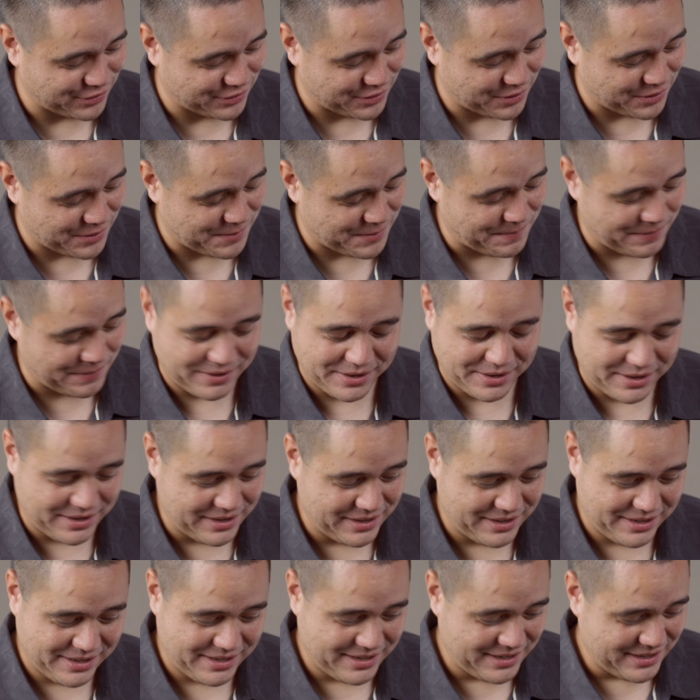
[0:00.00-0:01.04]
So
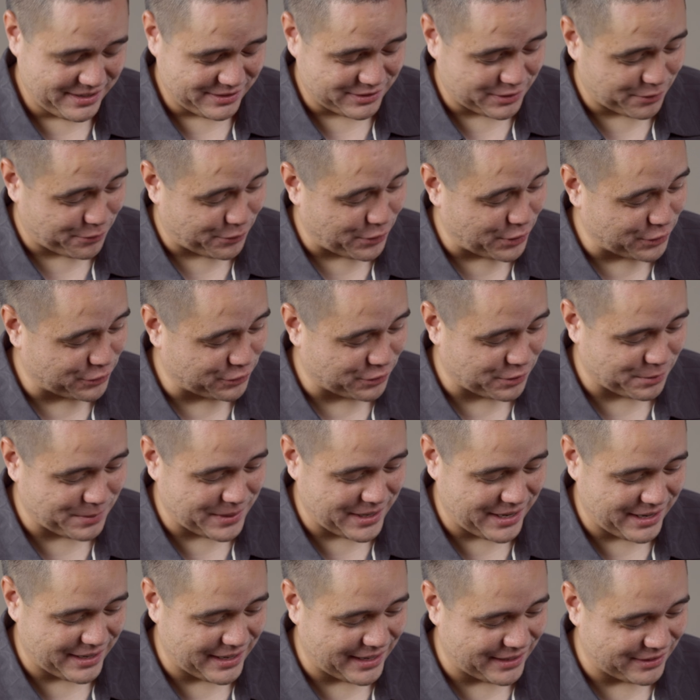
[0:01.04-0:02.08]
it's a first for
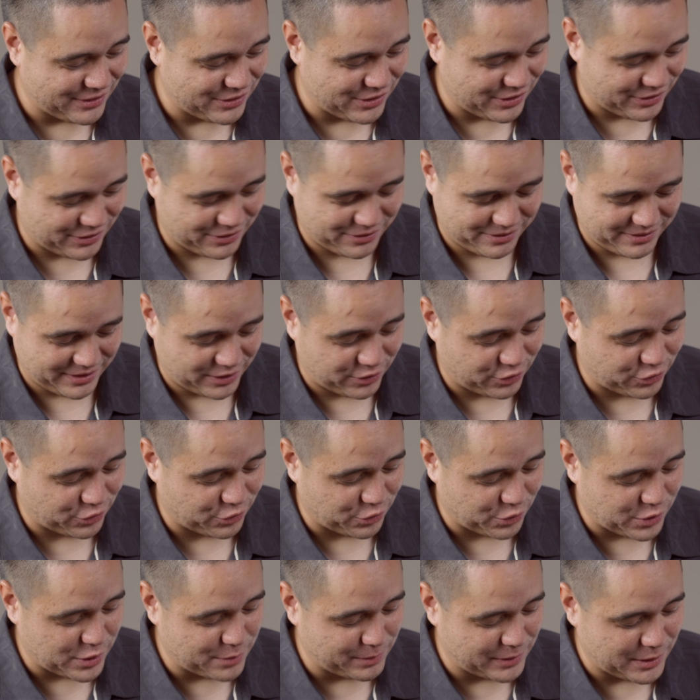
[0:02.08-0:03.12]
me, and just
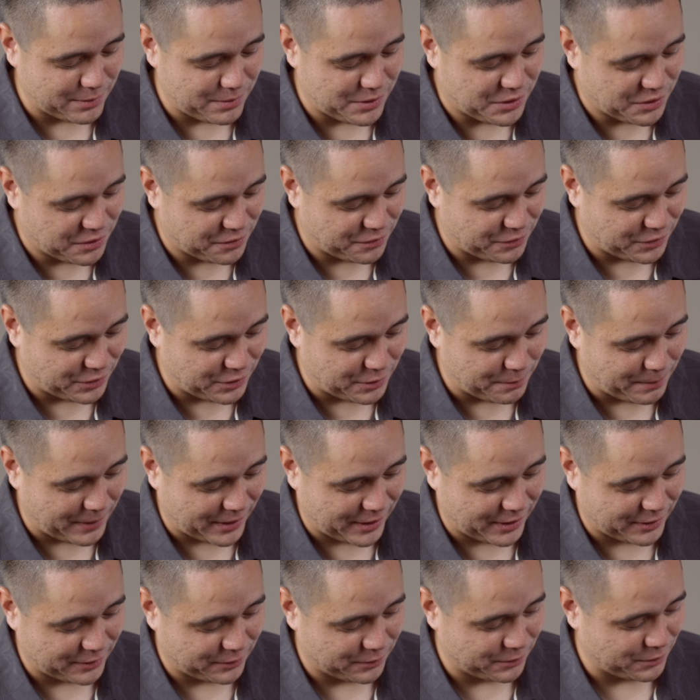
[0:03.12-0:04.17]
extremely beautiful,
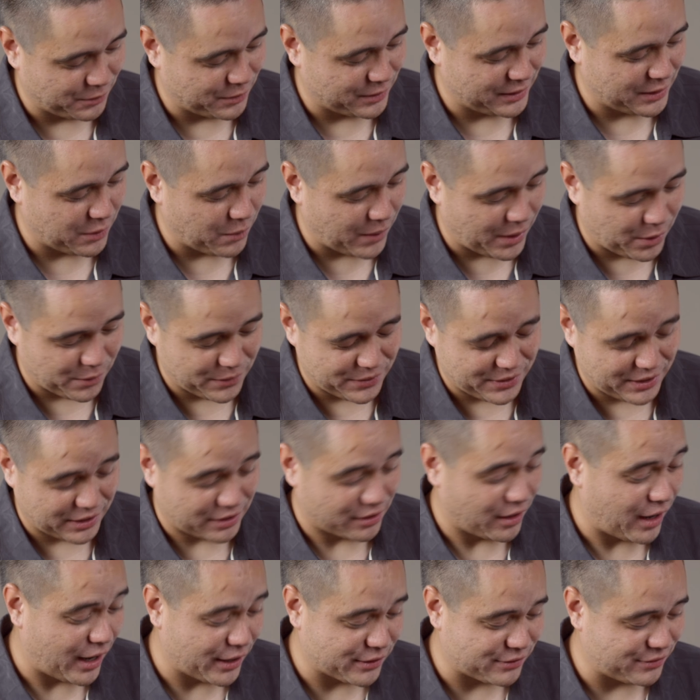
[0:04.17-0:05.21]
paired really well with the
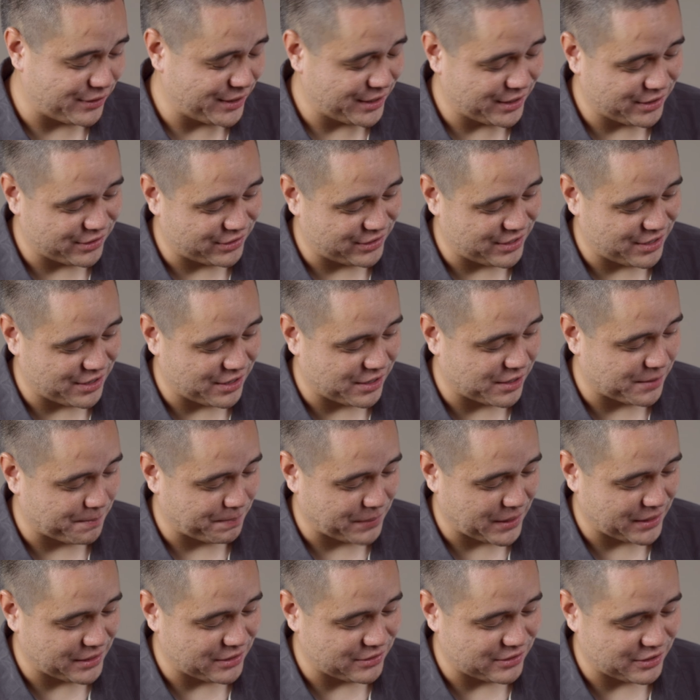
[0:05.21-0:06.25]
gloss finish here
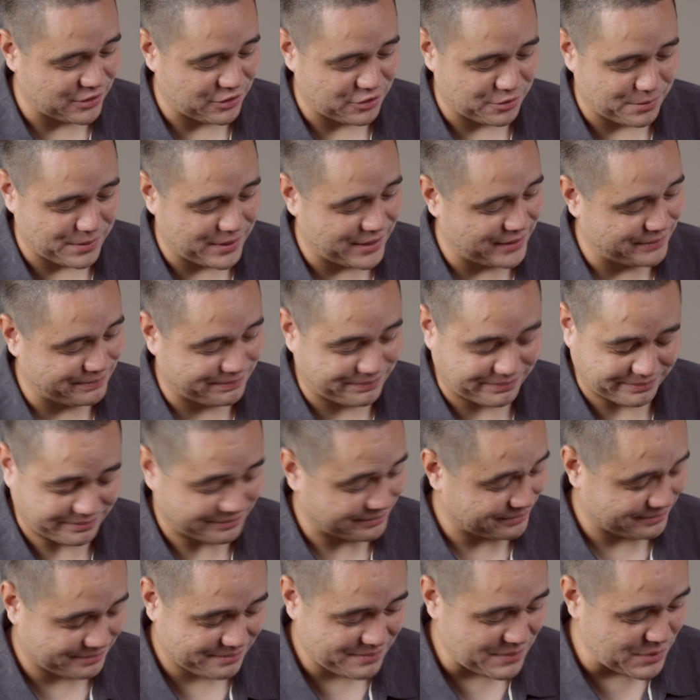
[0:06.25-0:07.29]
on this instrument.
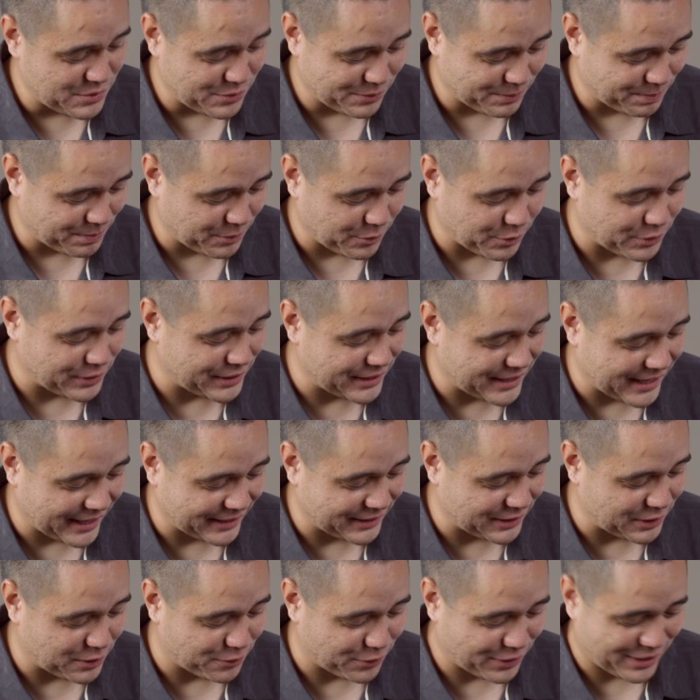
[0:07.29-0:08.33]
Really can't
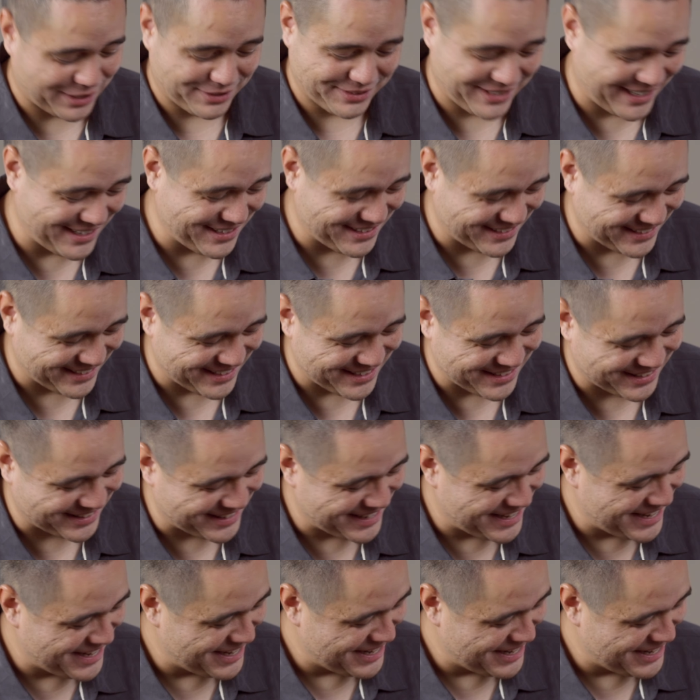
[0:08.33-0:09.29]
get over how nice it is.